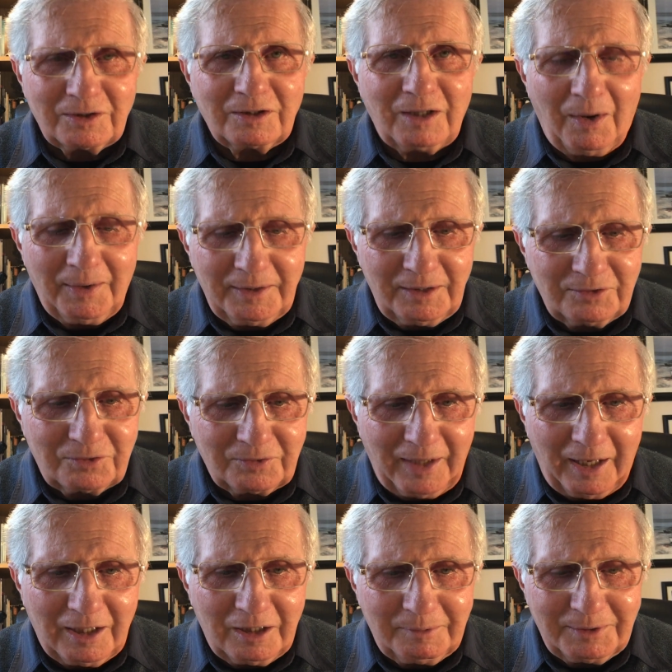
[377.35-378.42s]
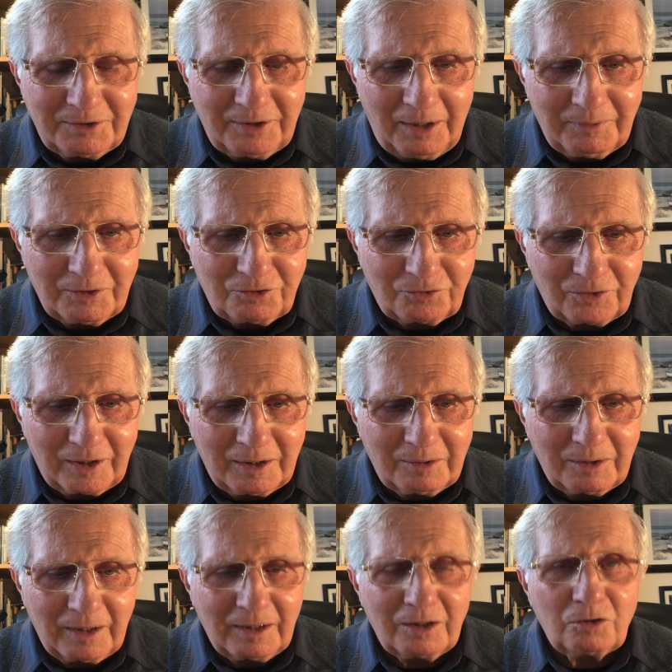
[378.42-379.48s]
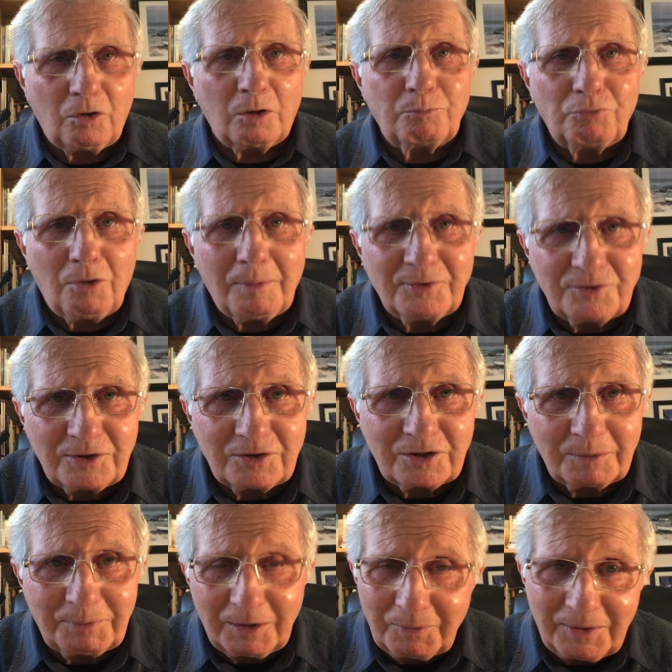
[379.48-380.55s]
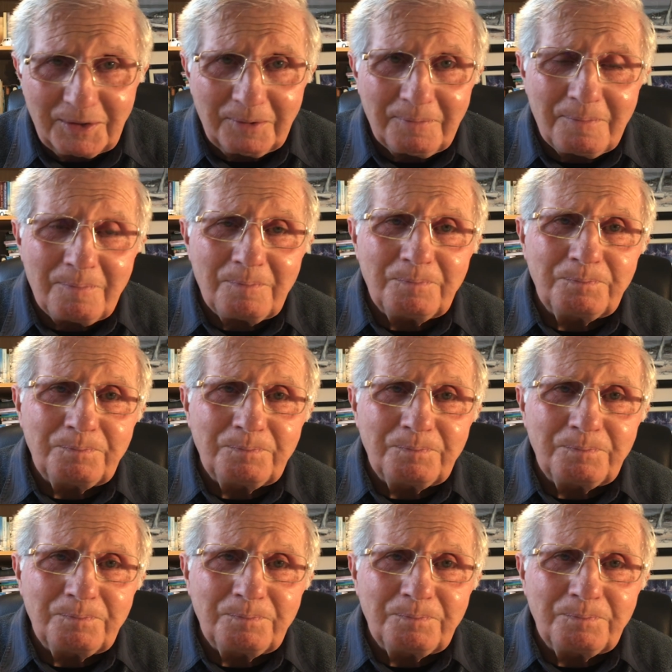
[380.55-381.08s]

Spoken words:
and going into enemy territory. God promises to be with him.